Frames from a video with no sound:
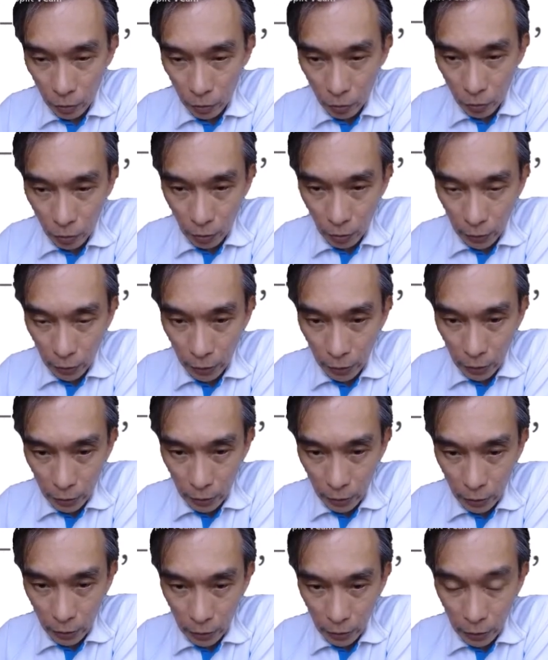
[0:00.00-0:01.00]
has a
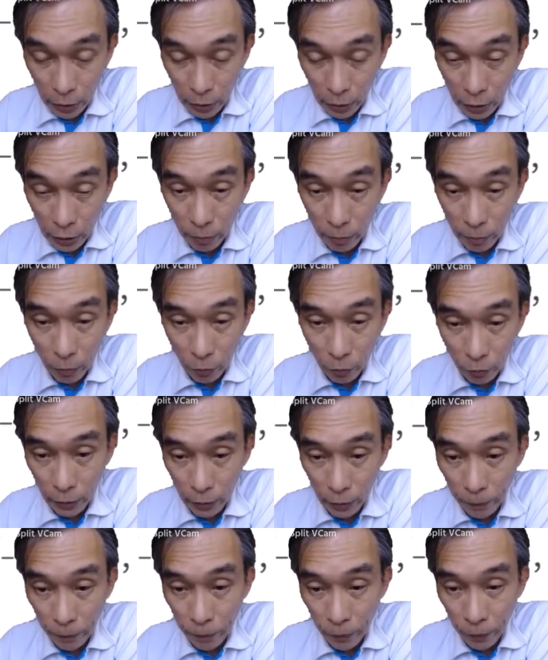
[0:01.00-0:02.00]
system of
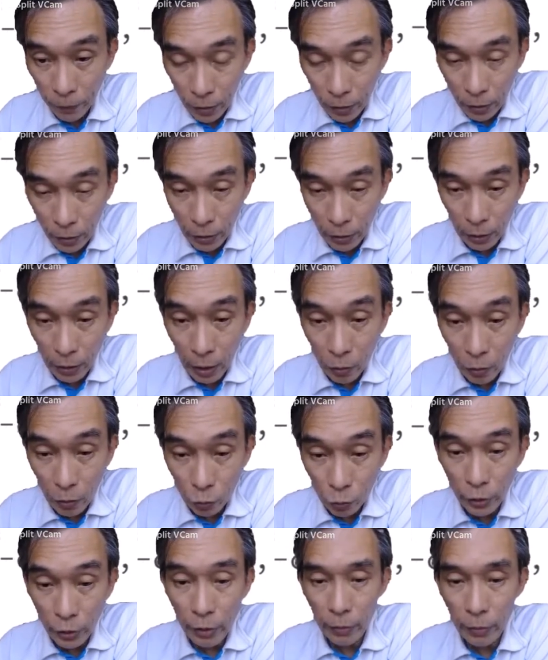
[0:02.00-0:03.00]
how to keep
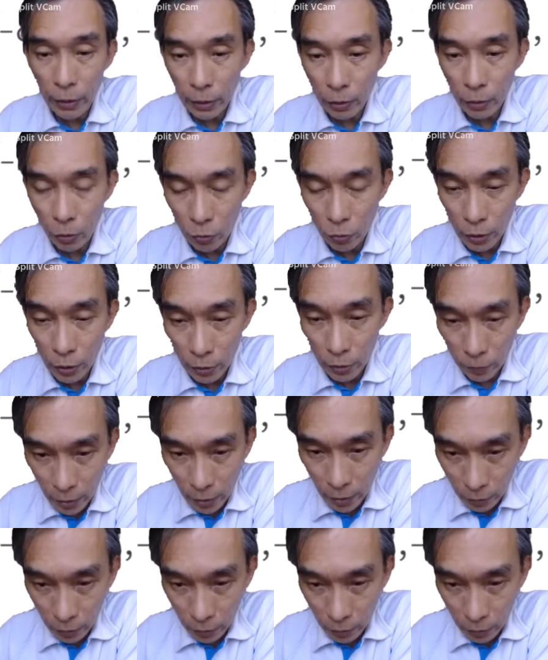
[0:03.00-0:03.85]
all these files.